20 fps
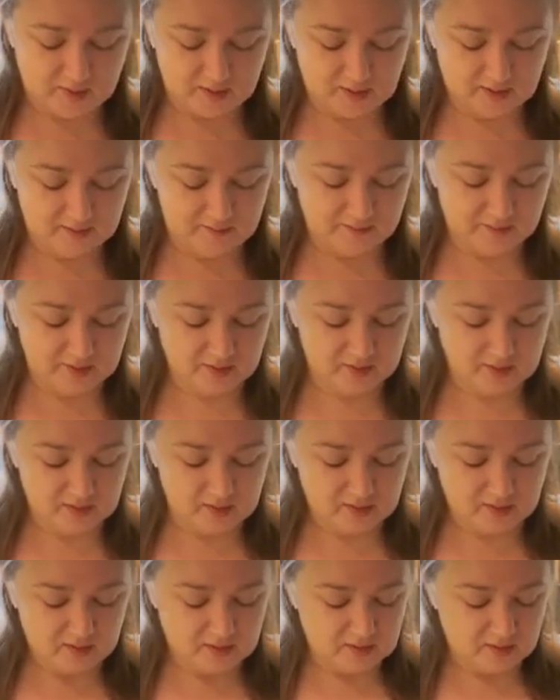and then you
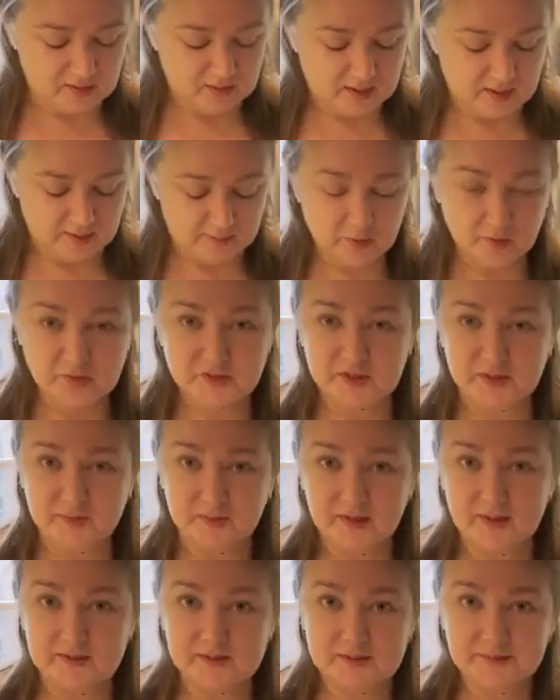have
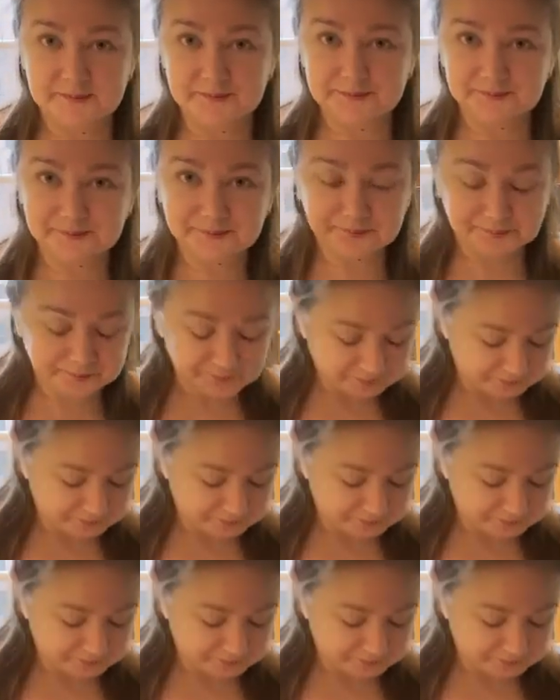protein bites.